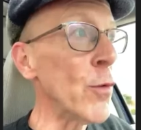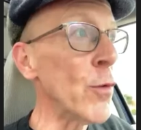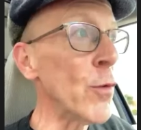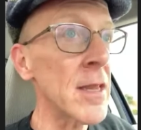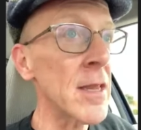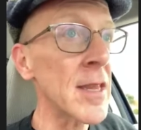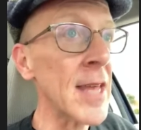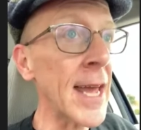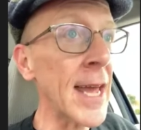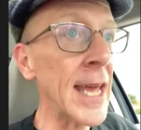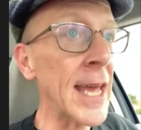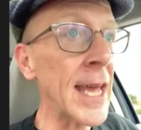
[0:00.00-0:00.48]

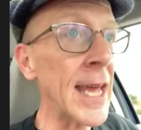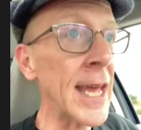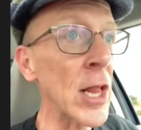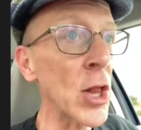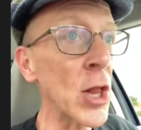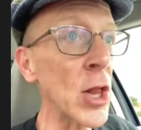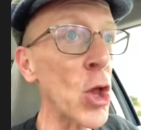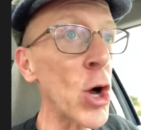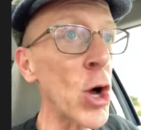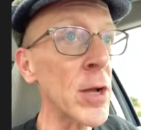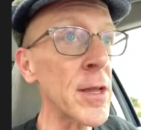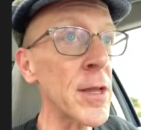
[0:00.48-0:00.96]
taking a
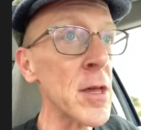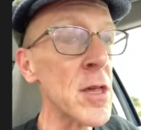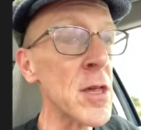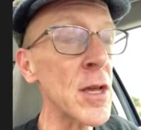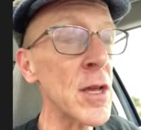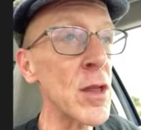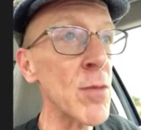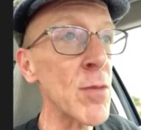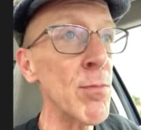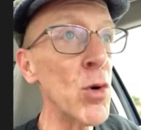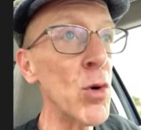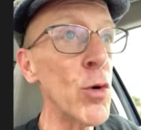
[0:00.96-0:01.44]
long distance
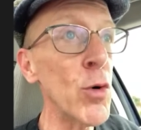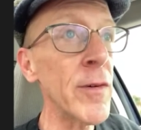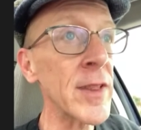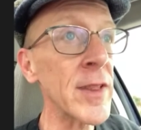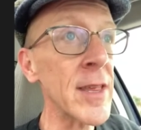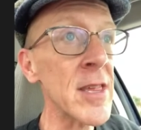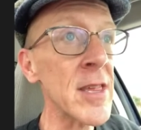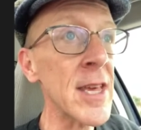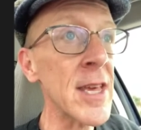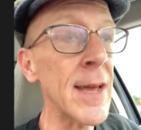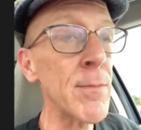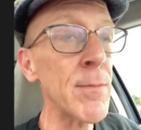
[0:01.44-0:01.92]
move at the
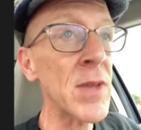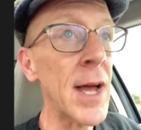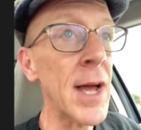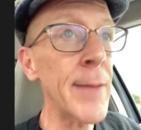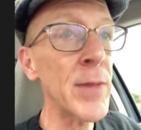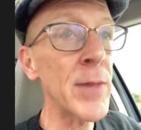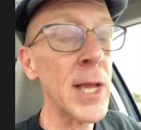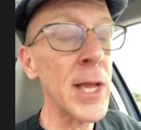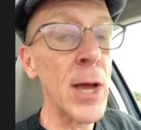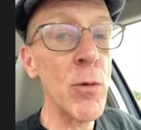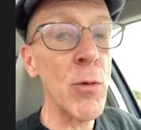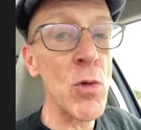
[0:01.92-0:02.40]
same time that
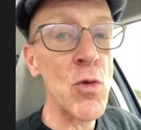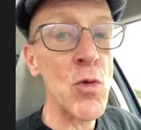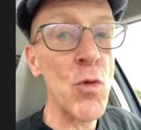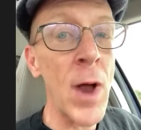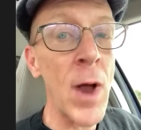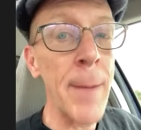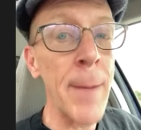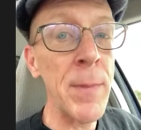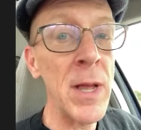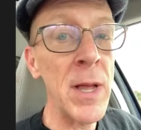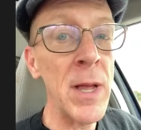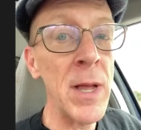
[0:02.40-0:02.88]
I was
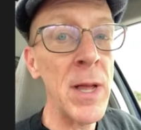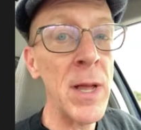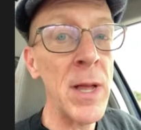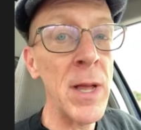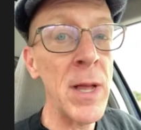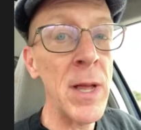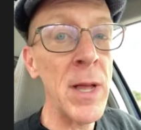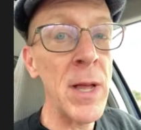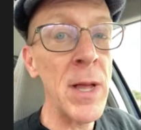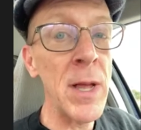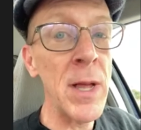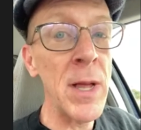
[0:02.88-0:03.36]
dropping
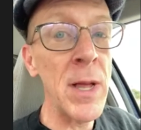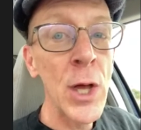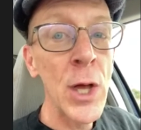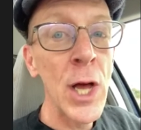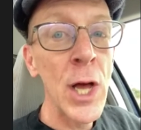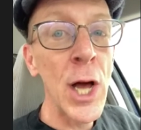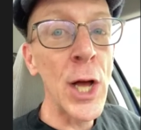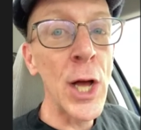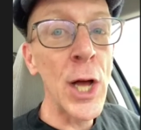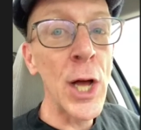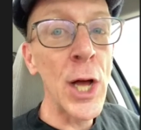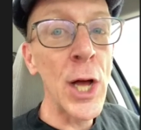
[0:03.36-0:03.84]

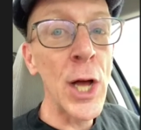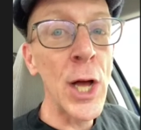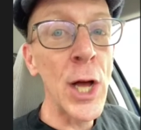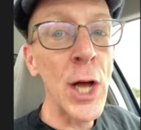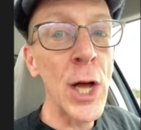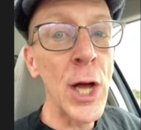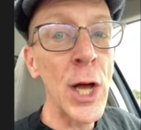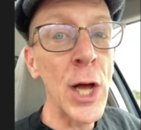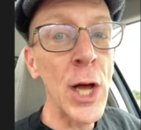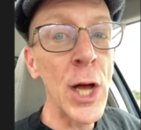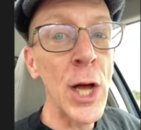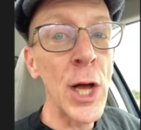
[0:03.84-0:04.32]
a new book,
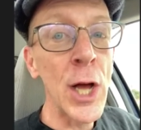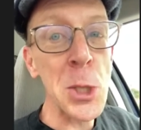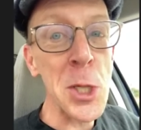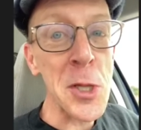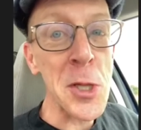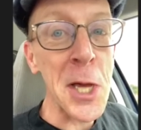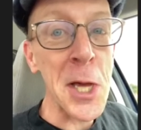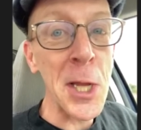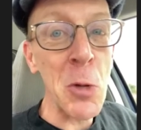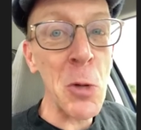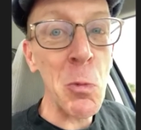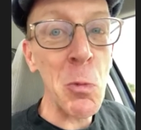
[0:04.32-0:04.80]
but it just
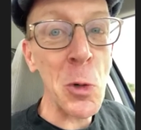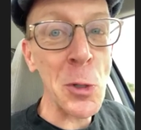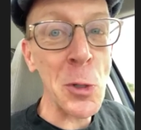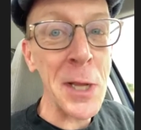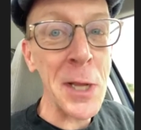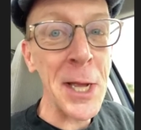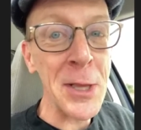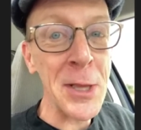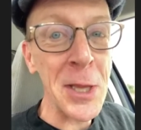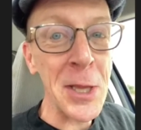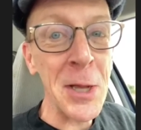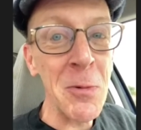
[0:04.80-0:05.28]
kind of worked
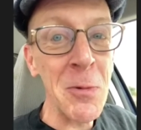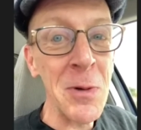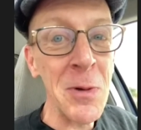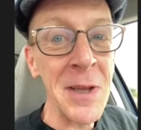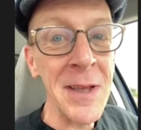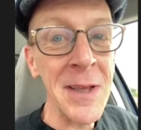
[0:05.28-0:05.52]
out that way.